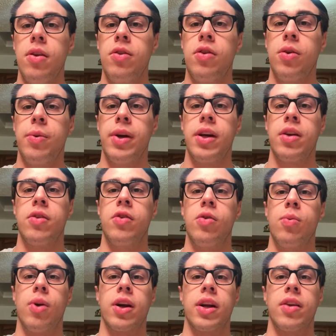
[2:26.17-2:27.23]
doing 2
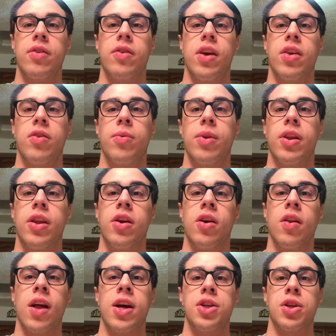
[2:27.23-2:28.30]
working sets with the
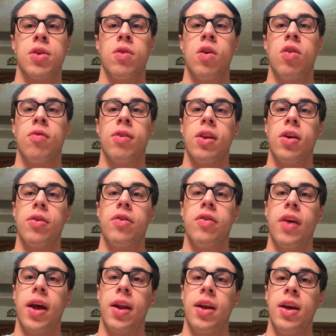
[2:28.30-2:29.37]
neurological overload
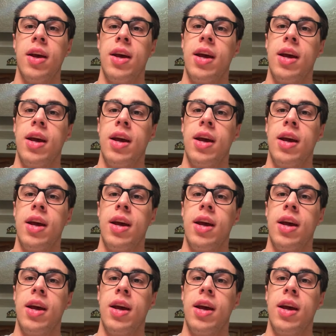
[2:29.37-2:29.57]
set.